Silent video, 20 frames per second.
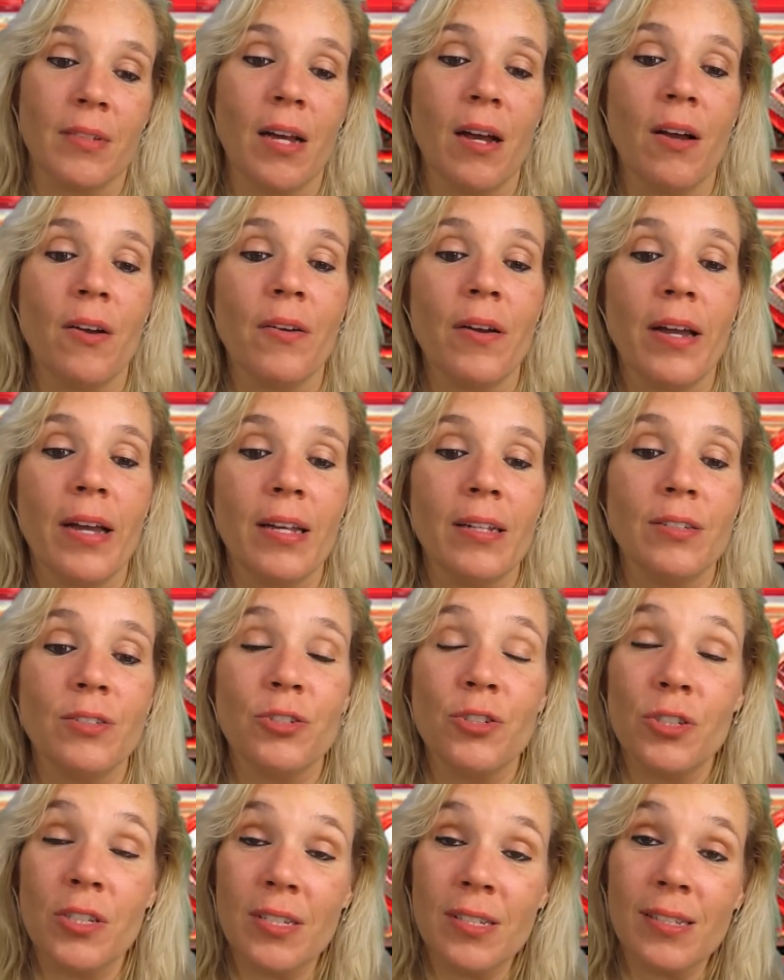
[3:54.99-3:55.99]
All right,
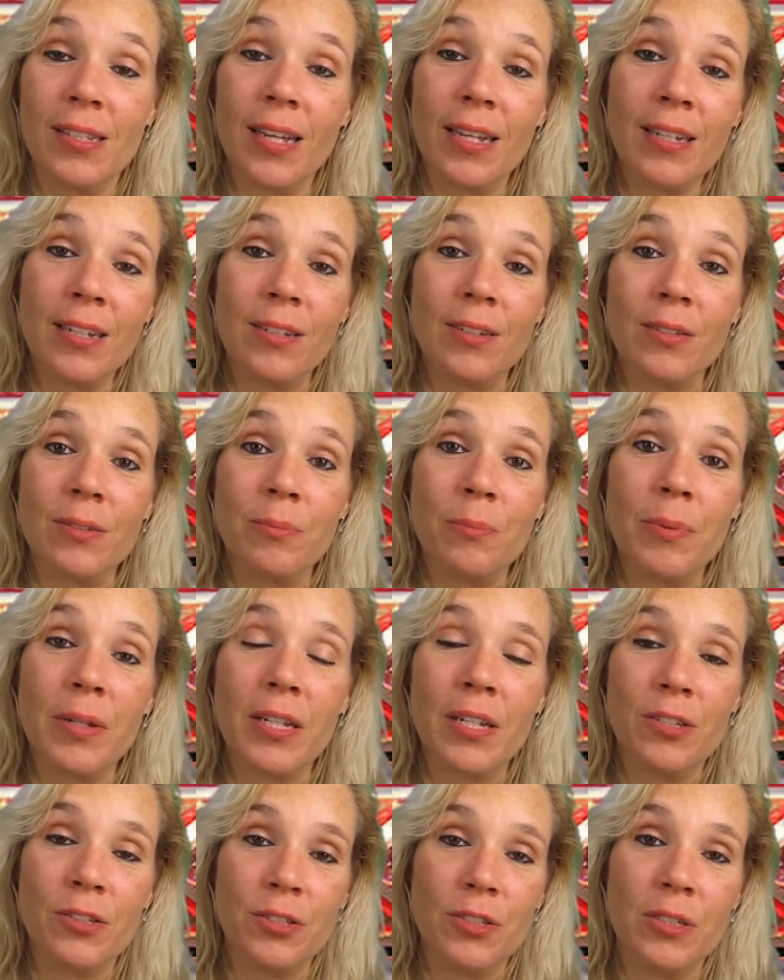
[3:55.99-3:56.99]
she's single
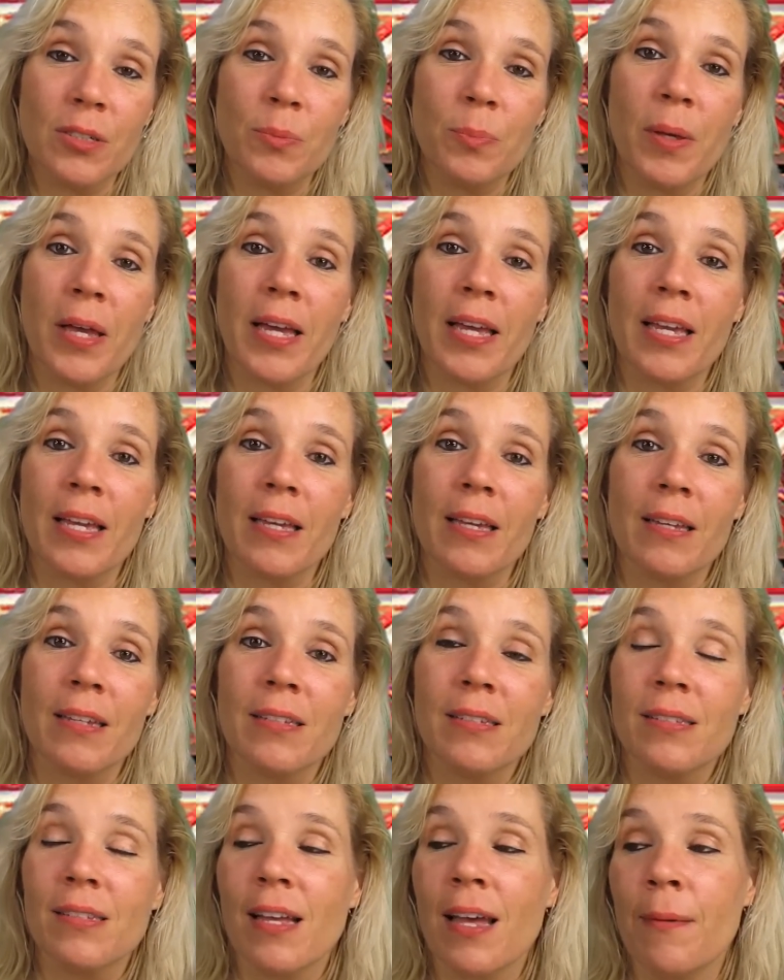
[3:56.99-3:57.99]
because she's picky.
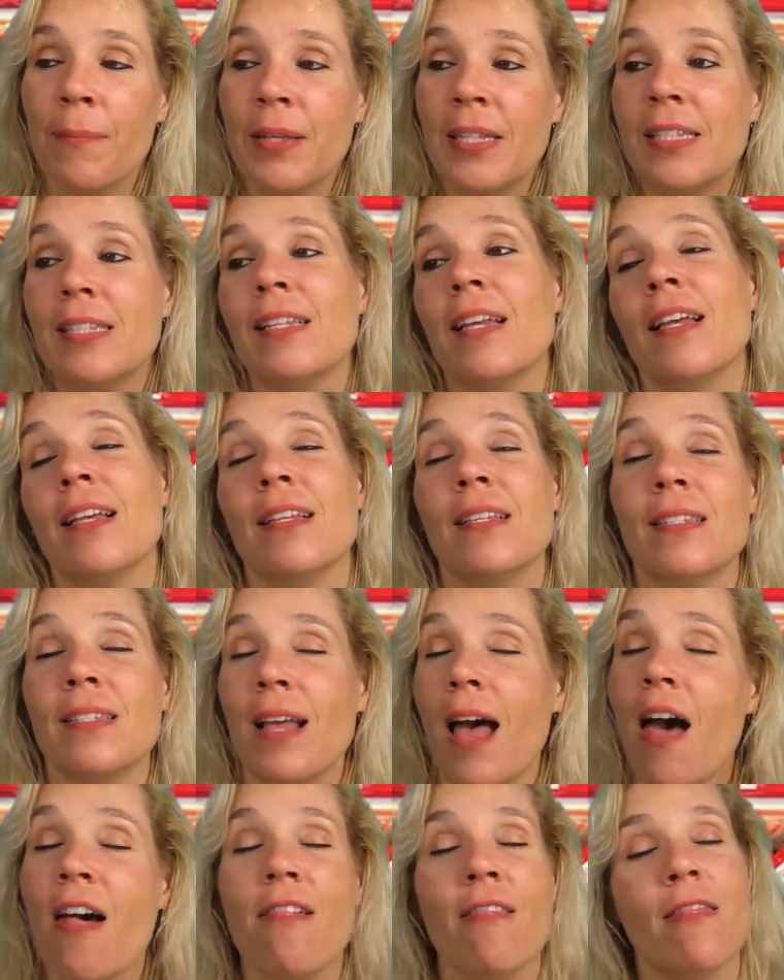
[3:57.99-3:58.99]
Simon says,
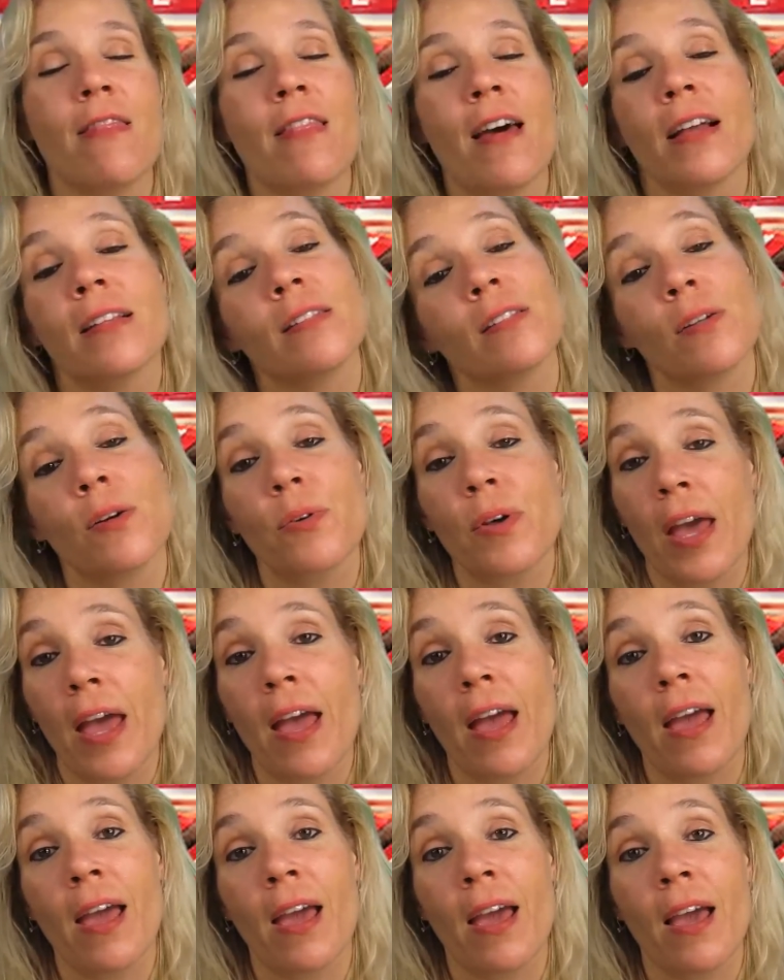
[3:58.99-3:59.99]
that's
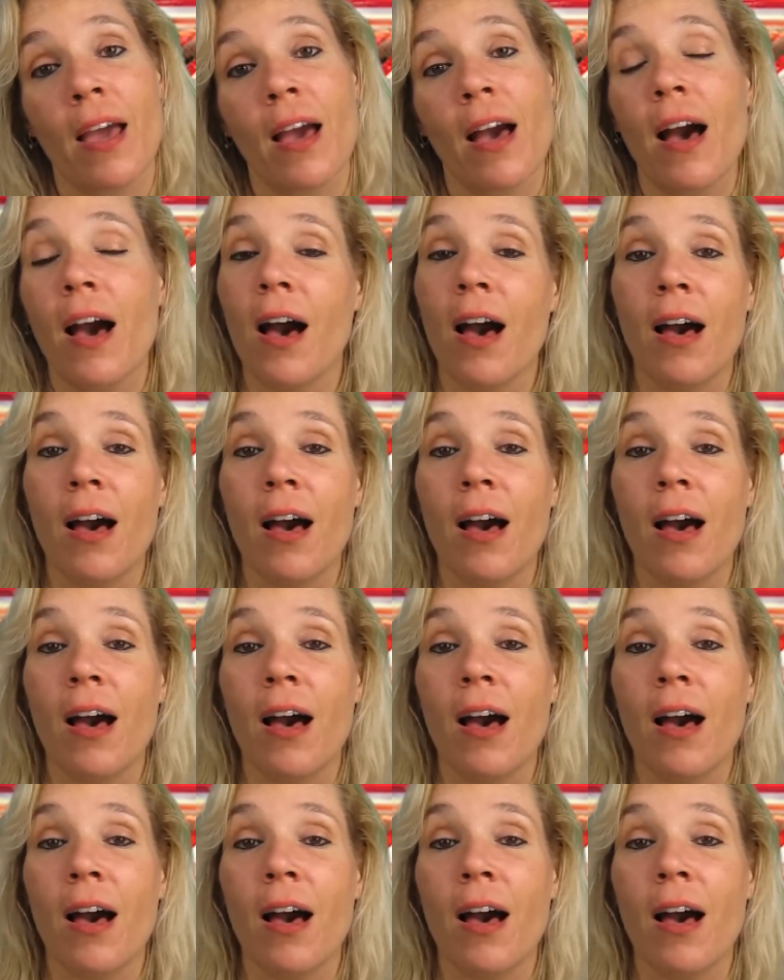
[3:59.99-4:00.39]
okay.